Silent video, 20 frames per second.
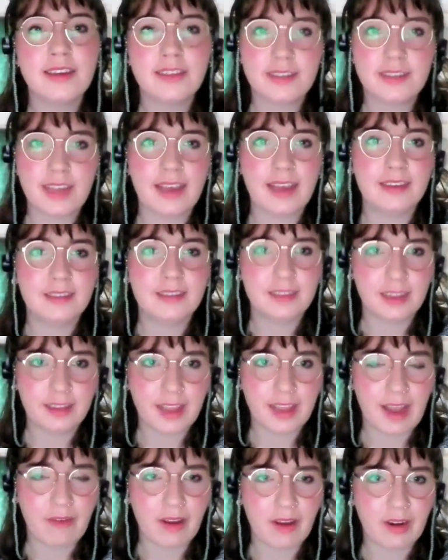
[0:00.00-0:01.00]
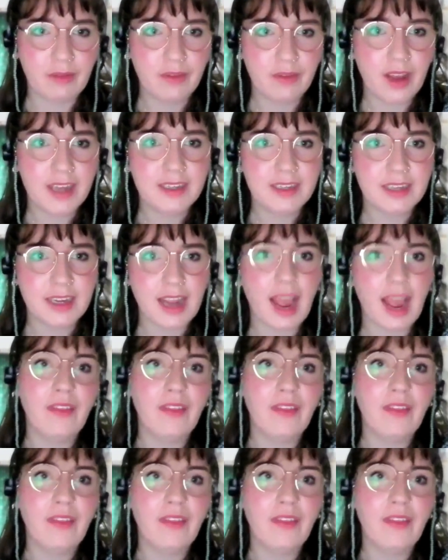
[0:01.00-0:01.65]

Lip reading: says that they have had a finding,